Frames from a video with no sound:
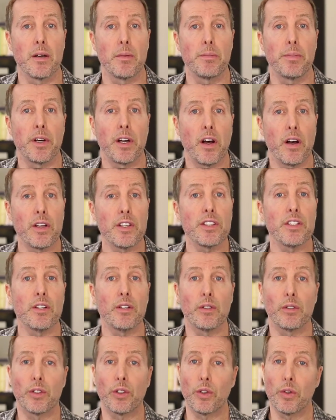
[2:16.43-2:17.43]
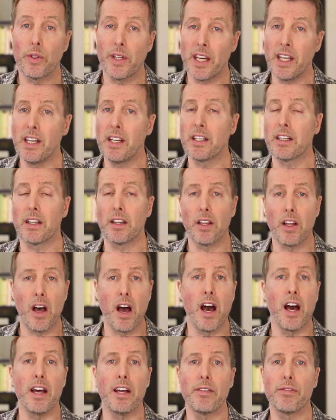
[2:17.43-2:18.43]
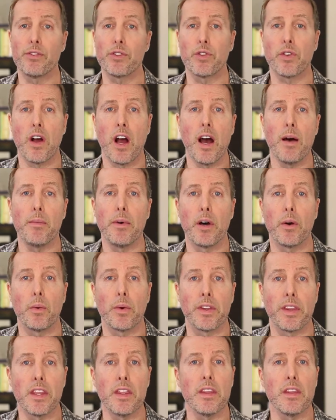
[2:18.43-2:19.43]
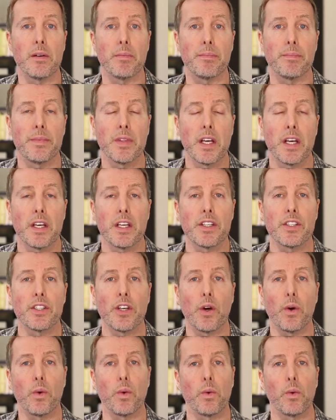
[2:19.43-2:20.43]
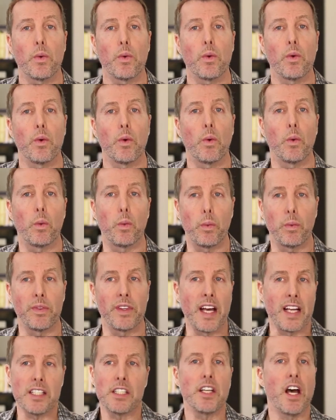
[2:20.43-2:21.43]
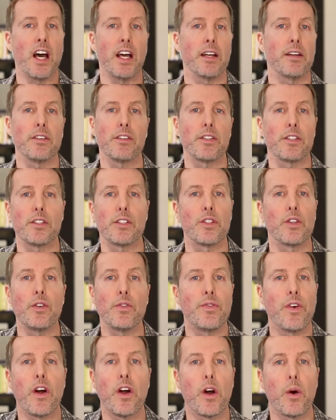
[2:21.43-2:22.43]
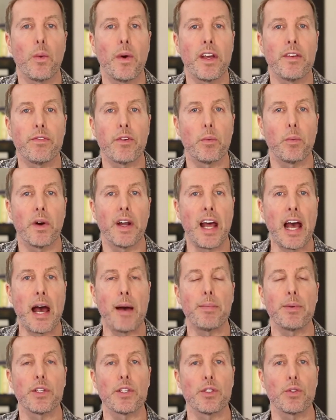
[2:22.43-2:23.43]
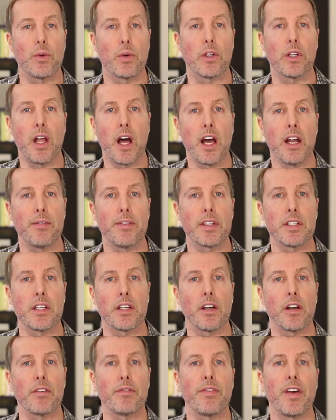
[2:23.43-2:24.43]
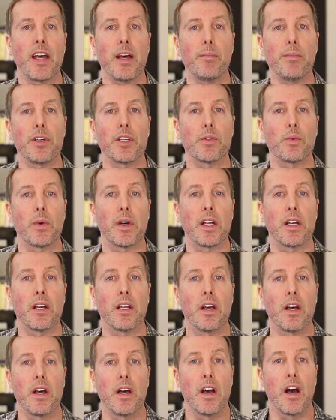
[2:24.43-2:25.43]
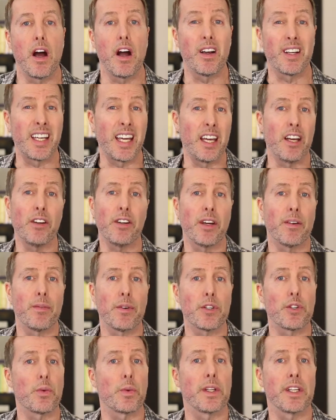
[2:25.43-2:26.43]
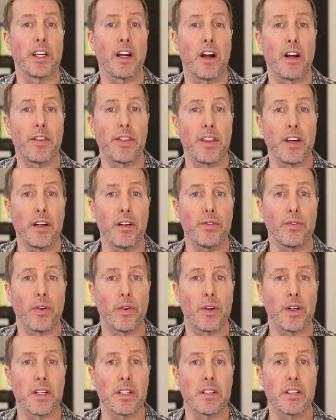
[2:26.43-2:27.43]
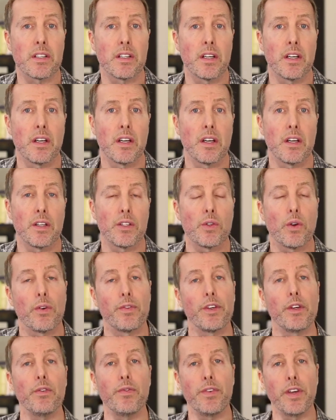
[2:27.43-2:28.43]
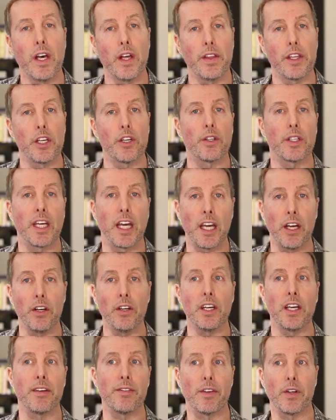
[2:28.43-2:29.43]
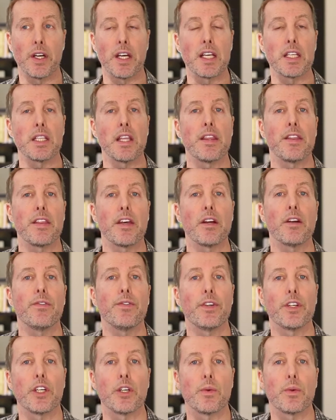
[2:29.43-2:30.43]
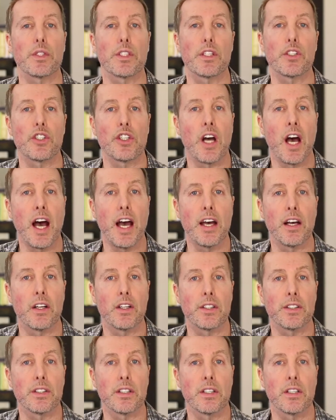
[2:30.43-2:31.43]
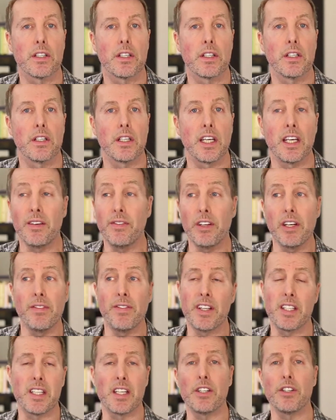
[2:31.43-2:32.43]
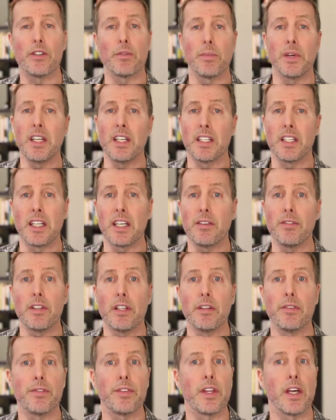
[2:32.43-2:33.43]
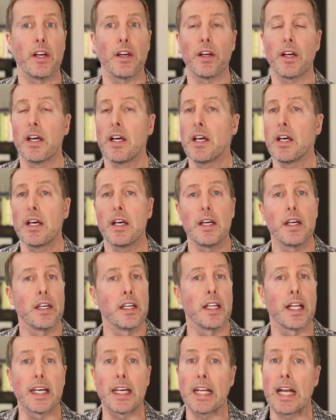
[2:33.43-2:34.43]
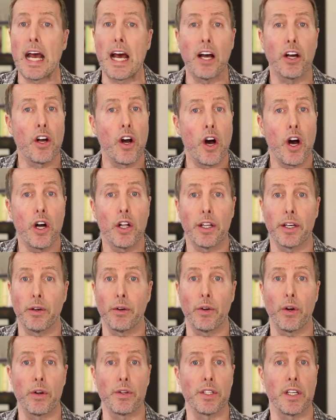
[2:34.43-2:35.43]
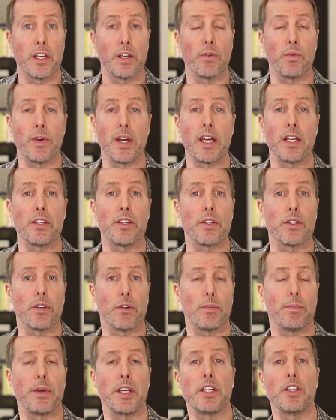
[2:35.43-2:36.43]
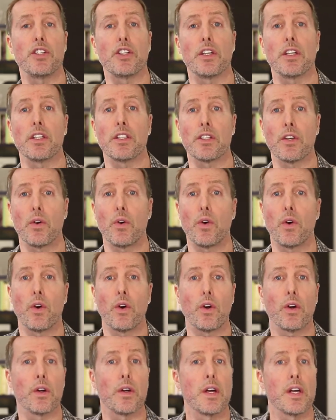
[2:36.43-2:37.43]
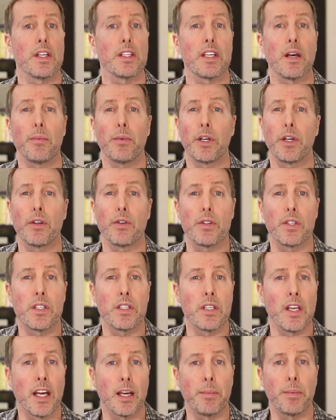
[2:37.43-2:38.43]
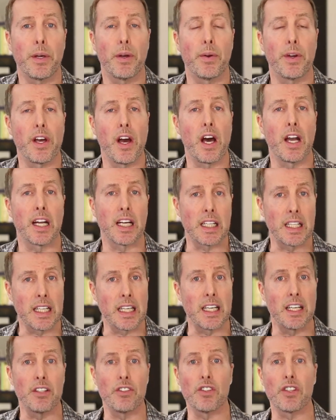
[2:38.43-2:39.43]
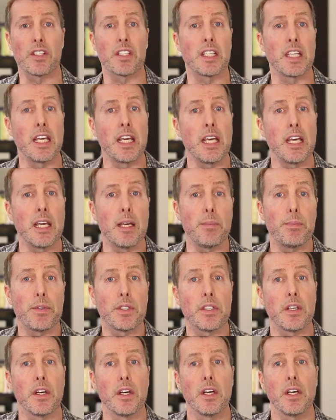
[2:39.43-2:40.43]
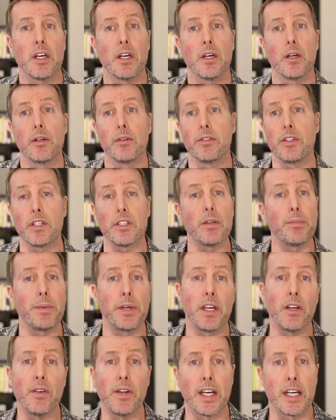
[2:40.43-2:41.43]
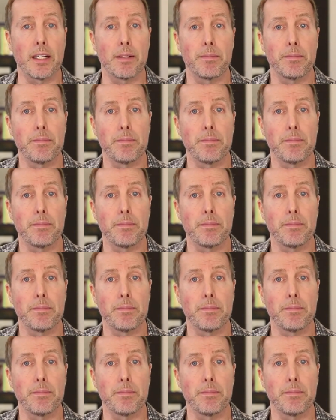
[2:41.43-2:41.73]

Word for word: but also created a lot of trauma within them. So that's not too far away from what happens to a lot of us in our families when our caregivers really aren't there for us. So if you feel that your caregiver isn't there for you as a child, even if it's intermittent, even if they're like an alcoholic who goes into rages or binges, or someone who's sick periodically and just keeps disappearing,